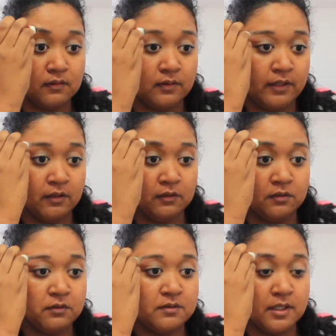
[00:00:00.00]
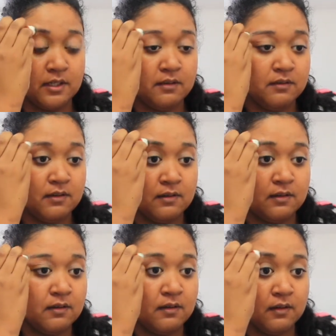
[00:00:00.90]
they are glued down,
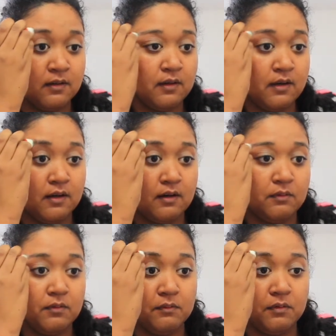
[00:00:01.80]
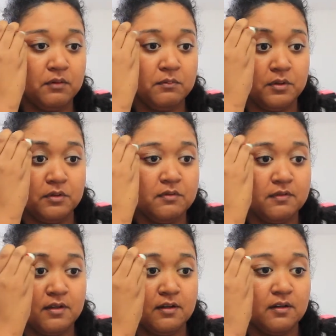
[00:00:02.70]
won't move,
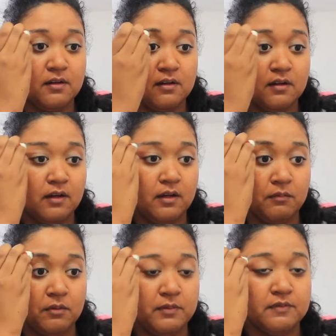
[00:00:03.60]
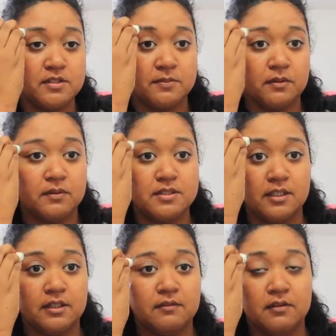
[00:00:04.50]
and won't be visible once
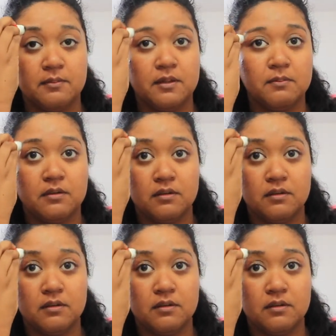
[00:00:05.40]
I cover them up.